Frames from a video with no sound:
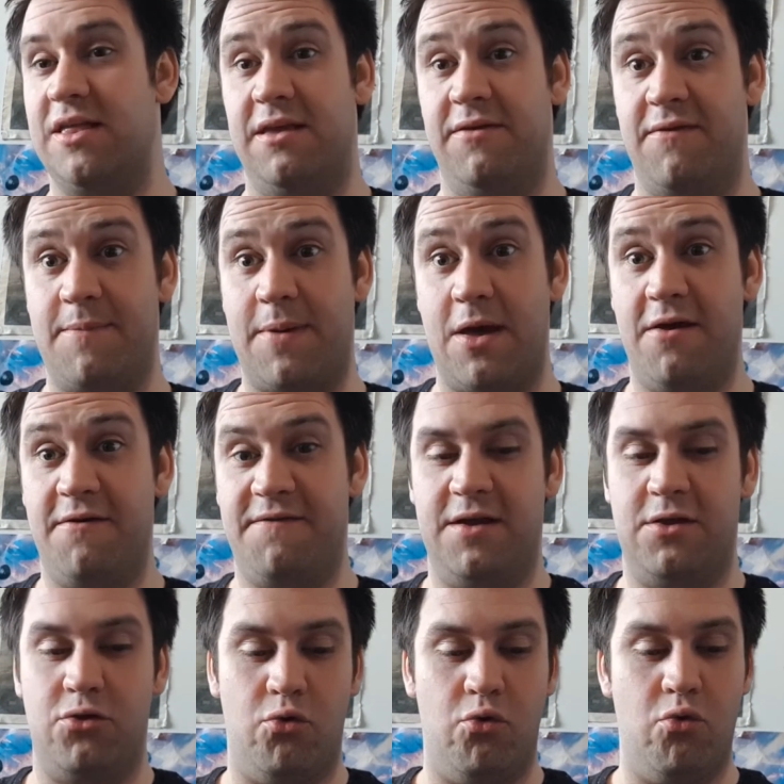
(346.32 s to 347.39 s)

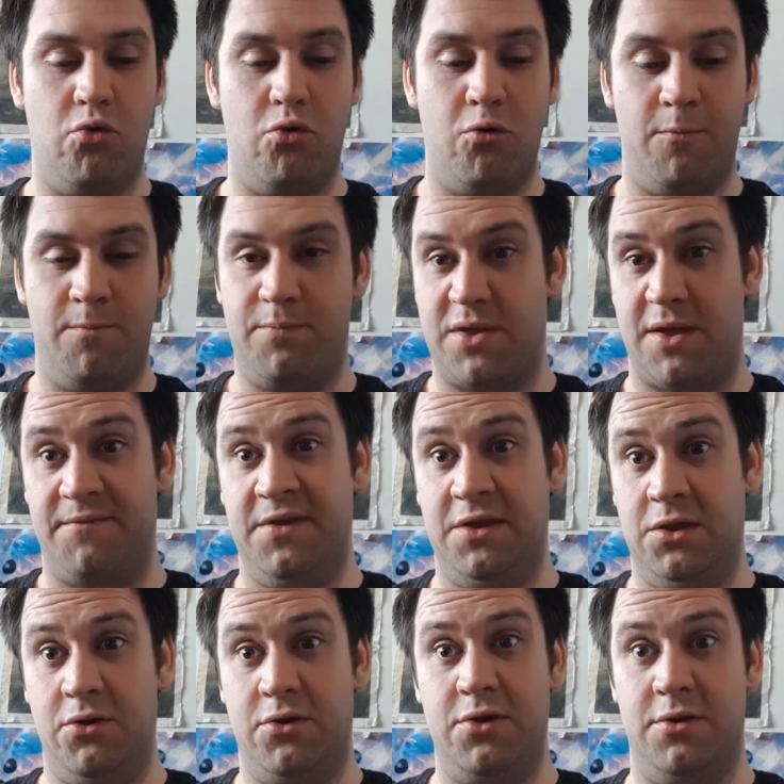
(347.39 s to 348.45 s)
perfect or something
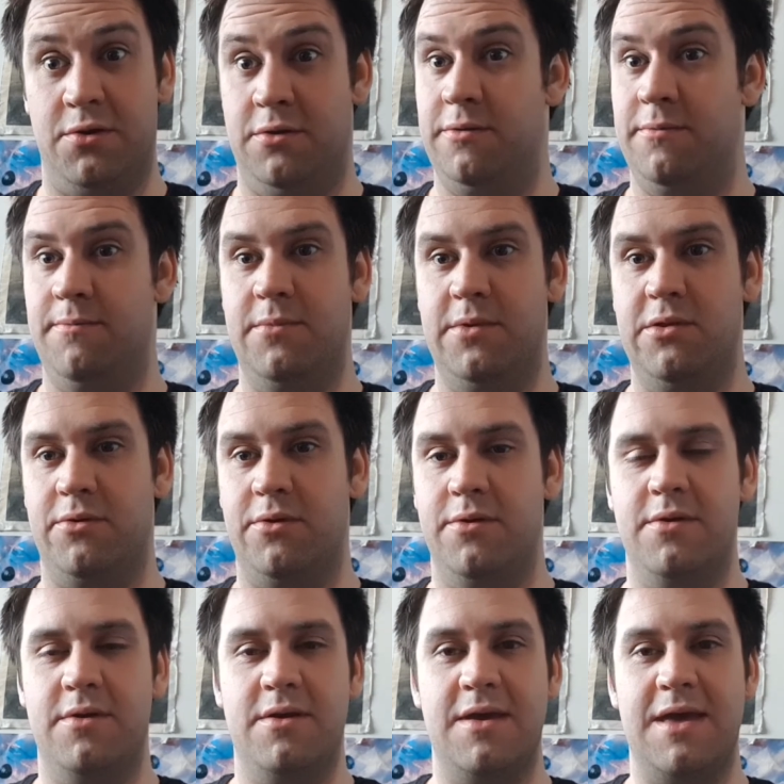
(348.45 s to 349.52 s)
you can look.
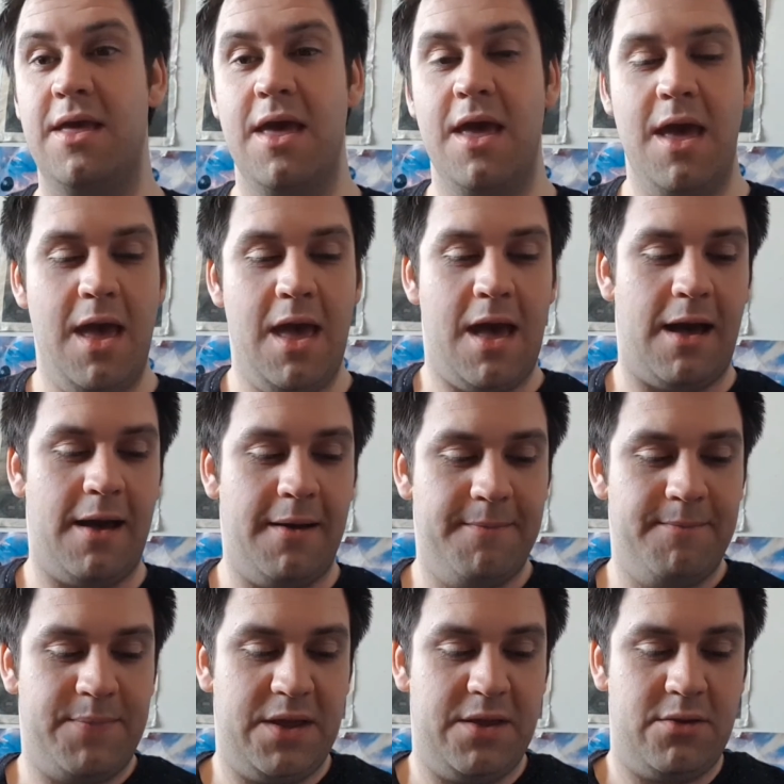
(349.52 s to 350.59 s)

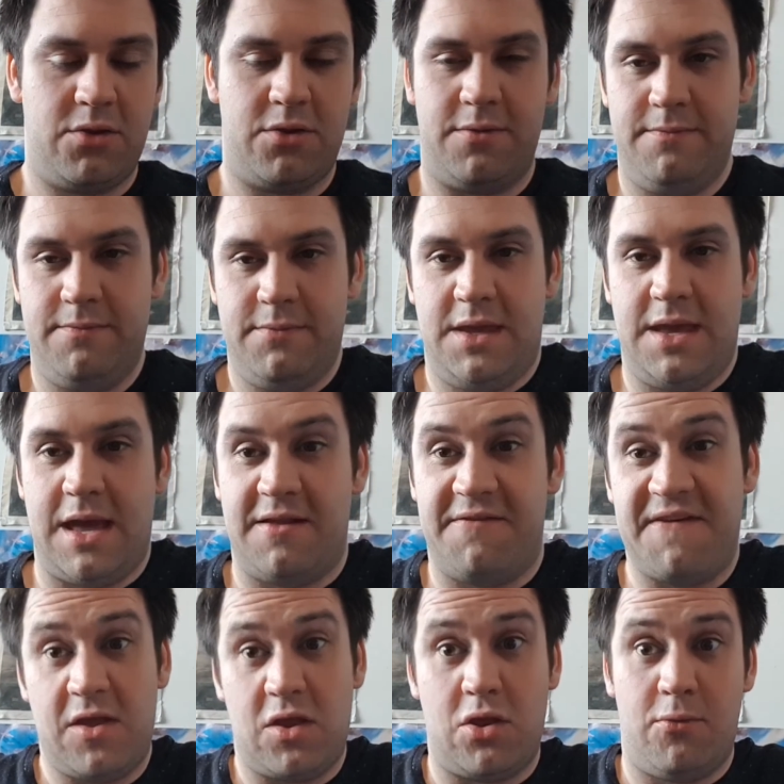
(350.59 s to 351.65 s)
But yeah, the
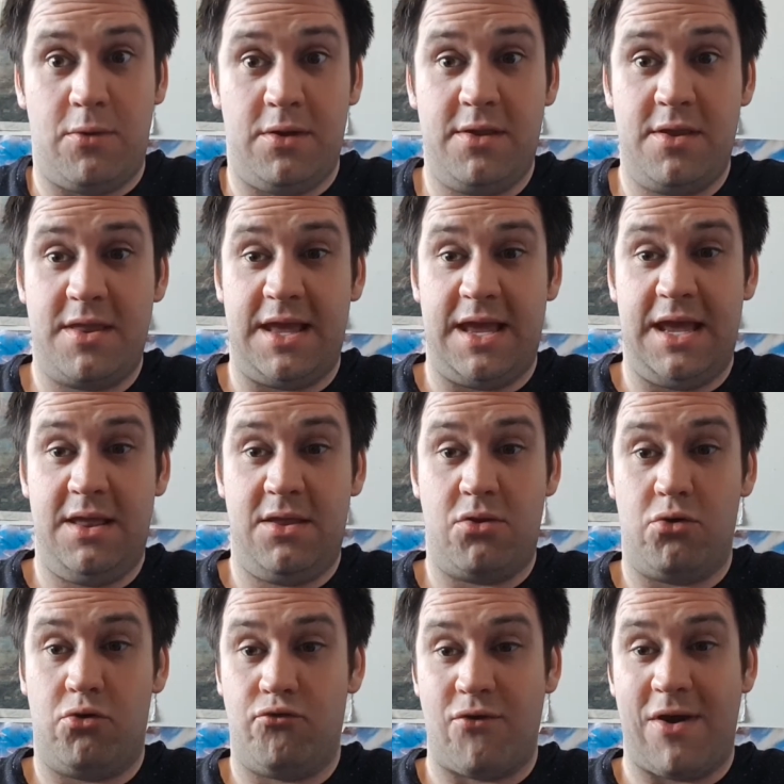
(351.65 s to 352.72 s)
Faceless Ones is
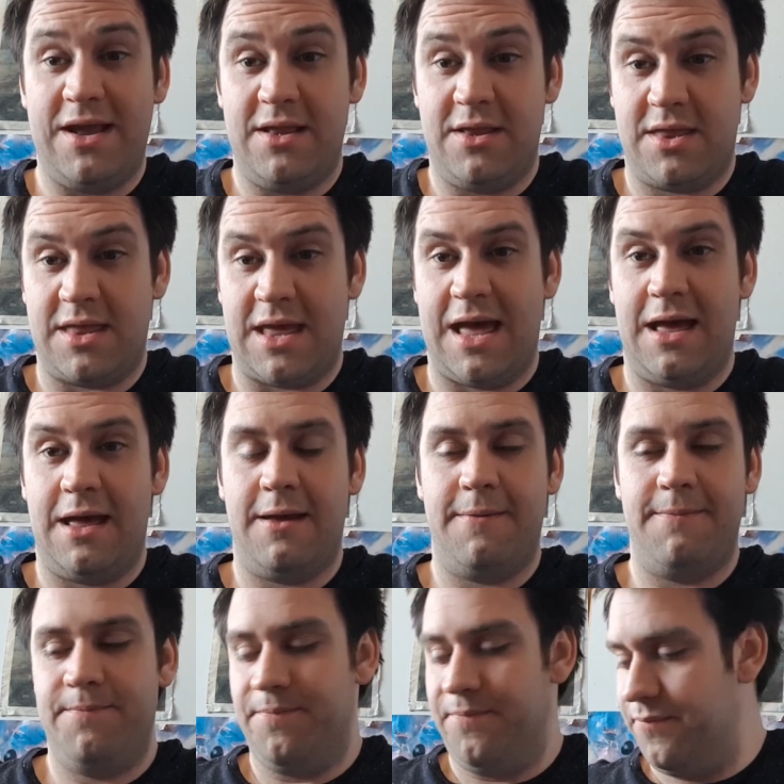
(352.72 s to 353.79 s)
great.
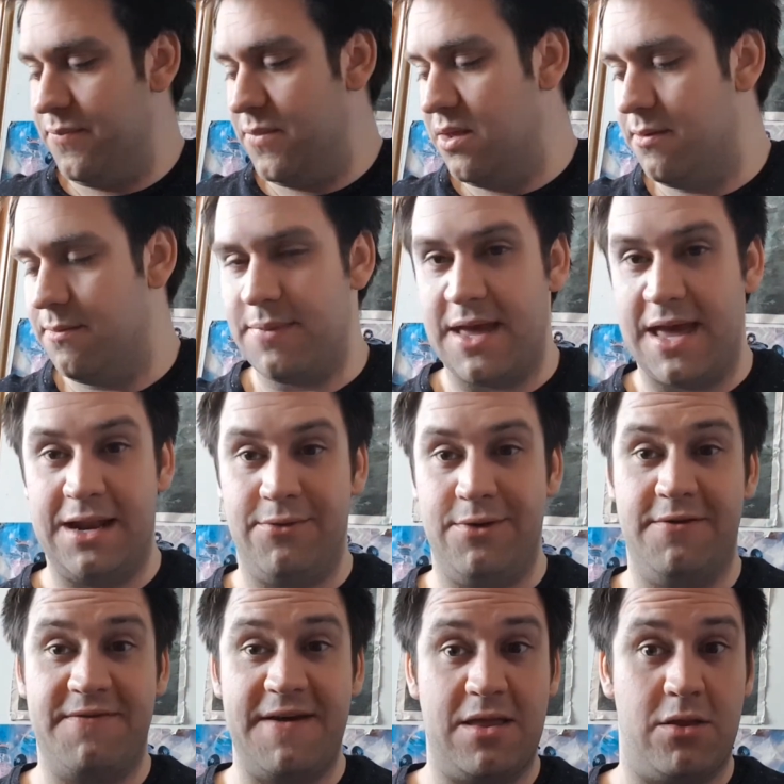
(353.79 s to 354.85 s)
But anyway, the
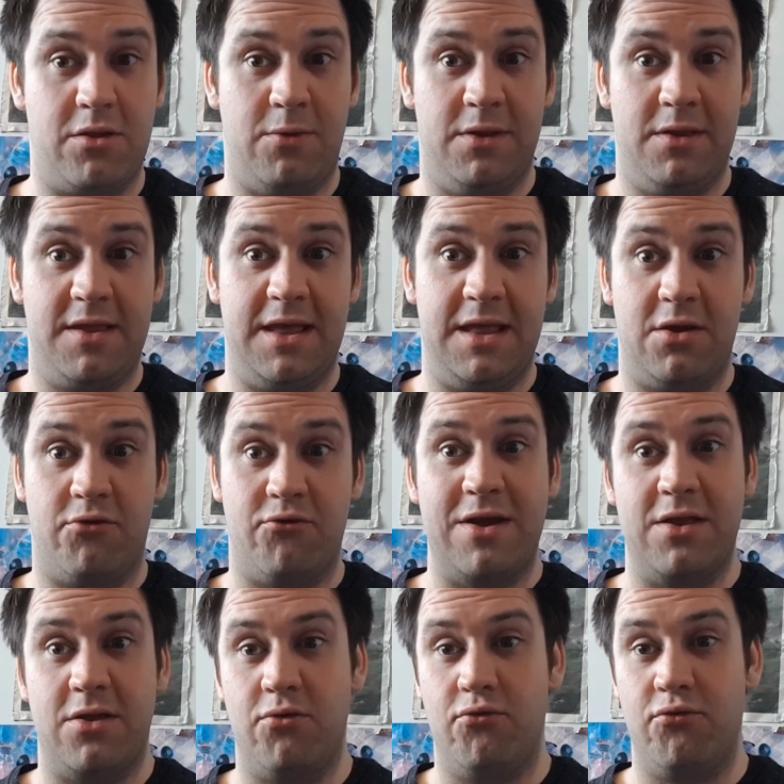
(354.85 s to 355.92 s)
Faceless Ones is a great
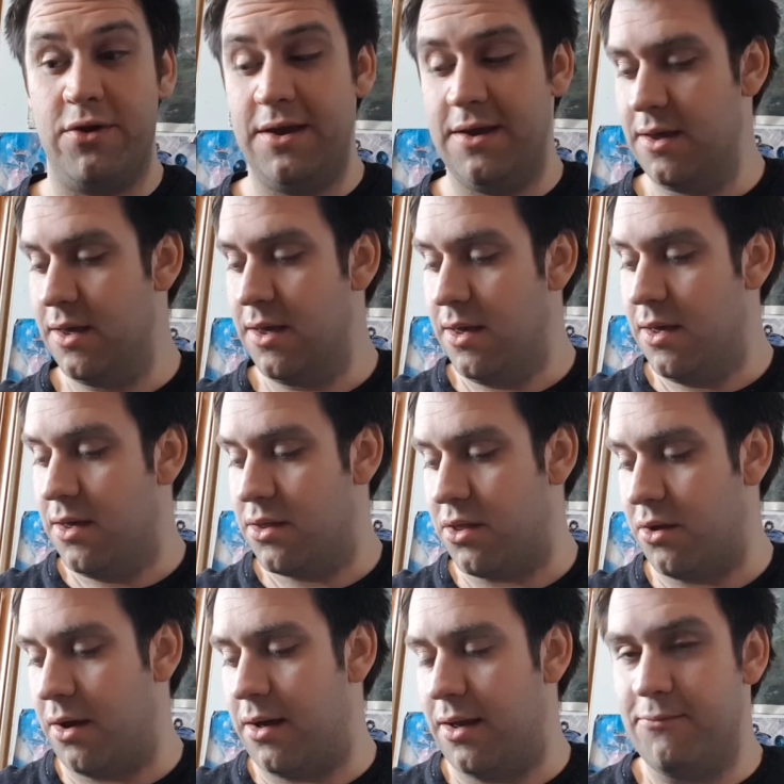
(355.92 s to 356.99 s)
story. So
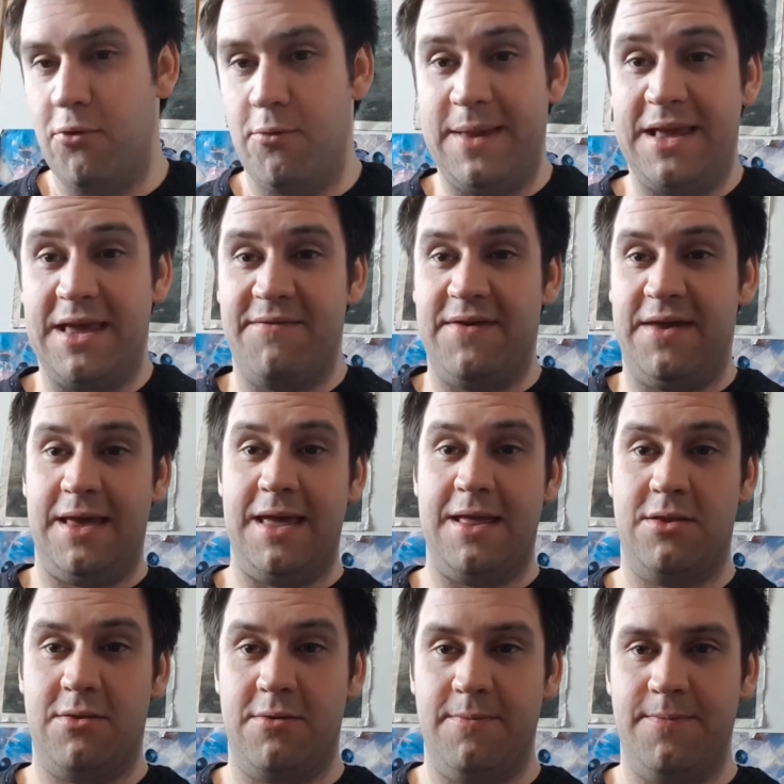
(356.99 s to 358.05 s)
I will be giving it
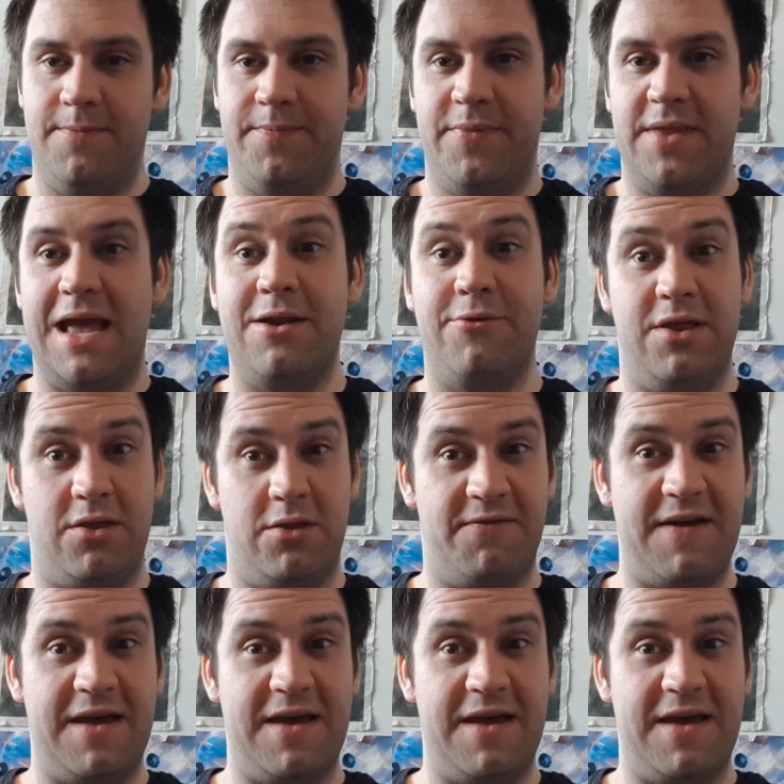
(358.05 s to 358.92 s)
anyway. So the